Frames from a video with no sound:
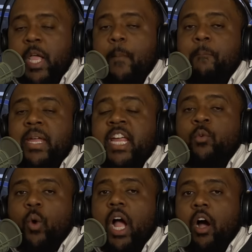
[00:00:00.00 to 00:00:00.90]

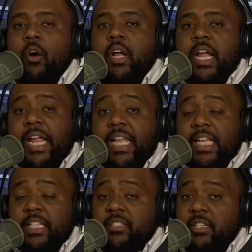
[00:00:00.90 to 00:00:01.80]
Meanwhile,
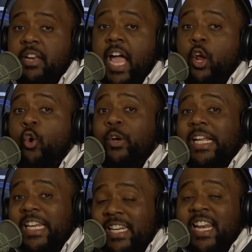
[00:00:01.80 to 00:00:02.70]
he's not
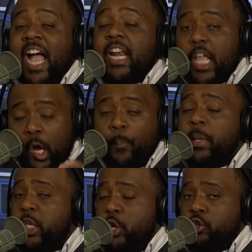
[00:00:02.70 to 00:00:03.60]
only not
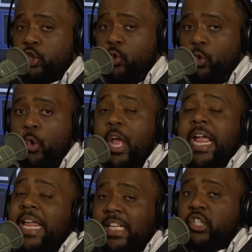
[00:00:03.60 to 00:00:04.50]
helping your school,
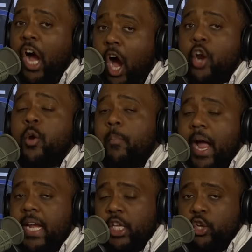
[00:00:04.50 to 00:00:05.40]
he's
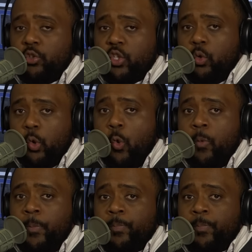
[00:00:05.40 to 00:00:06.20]
undermining your school.